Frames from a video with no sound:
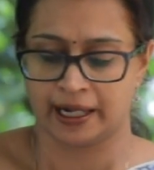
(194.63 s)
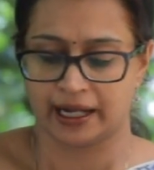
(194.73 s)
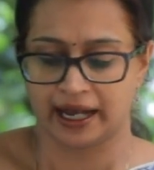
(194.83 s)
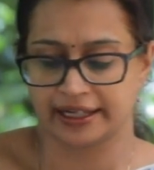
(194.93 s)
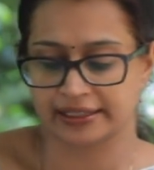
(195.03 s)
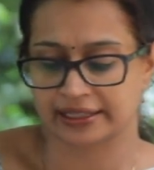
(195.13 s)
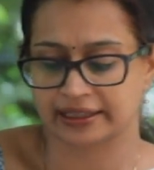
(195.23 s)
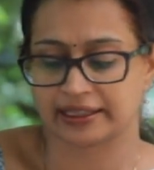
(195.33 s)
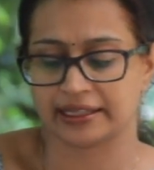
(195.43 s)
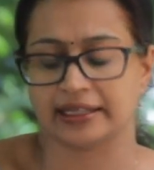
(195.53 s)
and
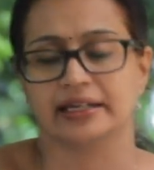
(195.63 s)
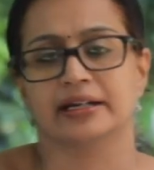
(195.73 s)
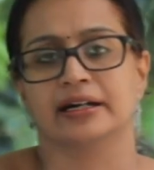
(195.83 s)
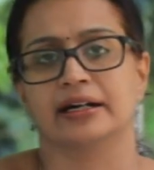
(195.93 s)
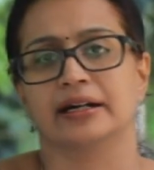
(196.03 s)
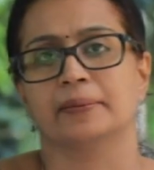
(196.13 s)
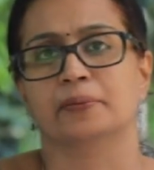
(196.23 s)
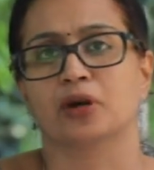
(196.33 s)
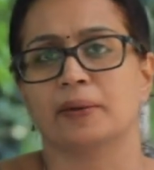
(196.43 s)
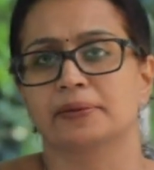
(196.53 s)
the
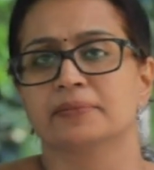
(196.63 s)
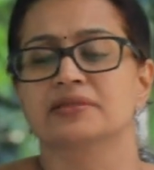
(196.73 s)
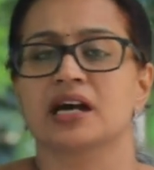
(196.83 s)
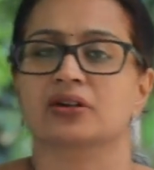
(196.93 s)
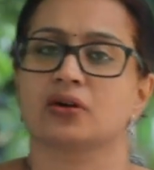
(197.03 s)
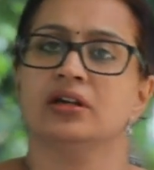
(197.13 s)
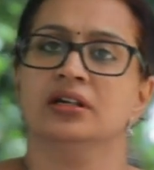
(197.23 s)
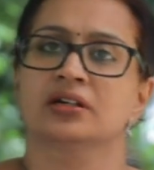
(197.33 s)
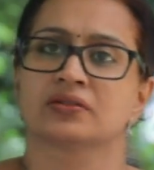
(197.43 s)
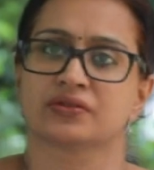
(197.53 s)
problems are all
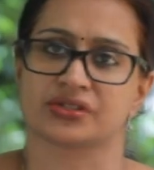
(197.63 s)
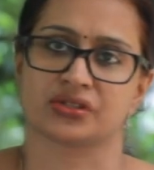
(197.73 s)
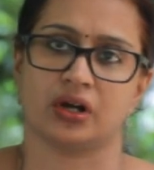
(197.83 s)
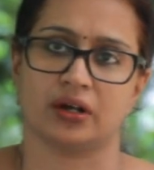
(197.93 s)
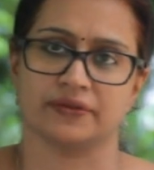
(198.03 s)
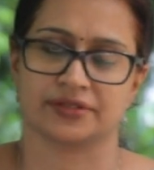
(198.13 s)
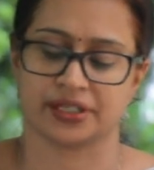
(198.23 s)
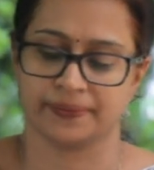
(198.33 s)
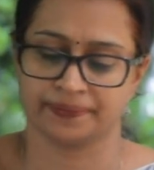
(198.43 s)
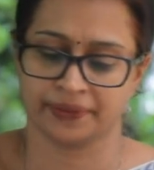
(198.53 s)

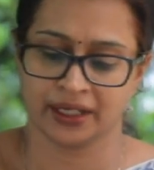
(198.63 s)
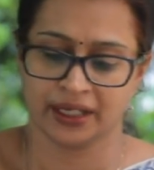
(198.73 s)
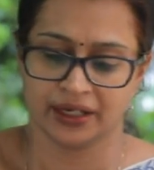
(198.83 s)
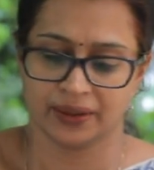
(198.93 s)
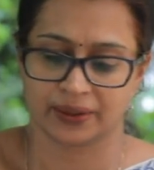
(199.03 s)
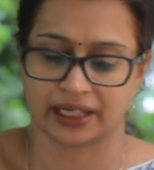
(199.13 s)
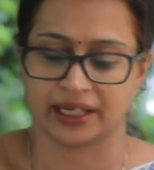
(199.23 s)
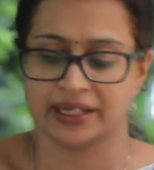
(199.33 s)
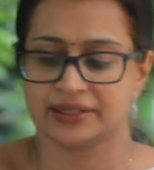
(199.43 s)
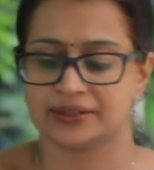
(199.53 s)
resolved. Okay,
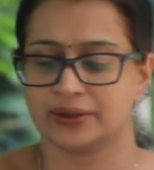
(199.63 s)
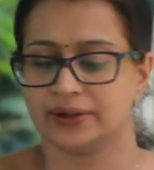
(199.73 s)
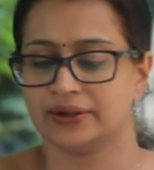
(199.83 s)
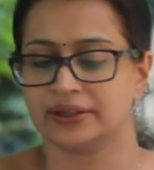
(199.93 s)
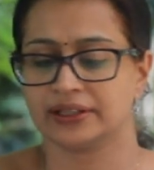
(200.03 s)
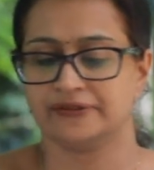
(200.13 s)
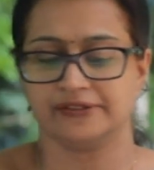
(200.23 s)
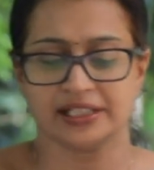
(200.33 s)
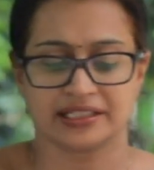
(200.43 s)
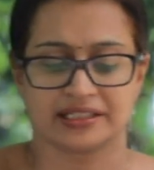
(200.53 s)
so the
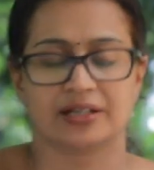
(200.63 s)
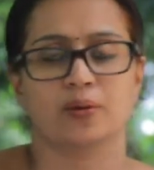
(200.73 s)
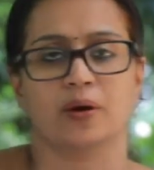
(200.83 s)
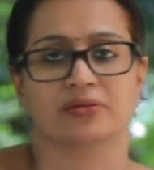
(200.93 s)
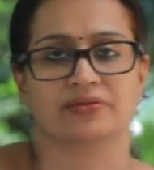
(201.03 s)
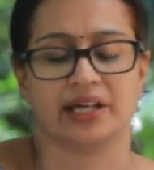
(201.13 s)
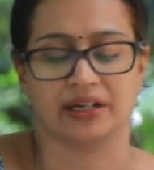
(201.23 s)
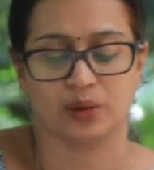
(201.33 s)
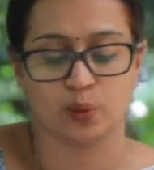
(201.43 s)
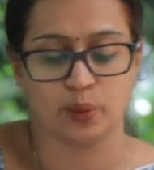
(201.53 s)
first
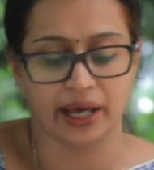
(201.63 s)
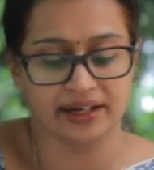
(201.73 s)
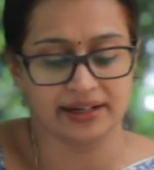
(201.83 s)
quatrain: when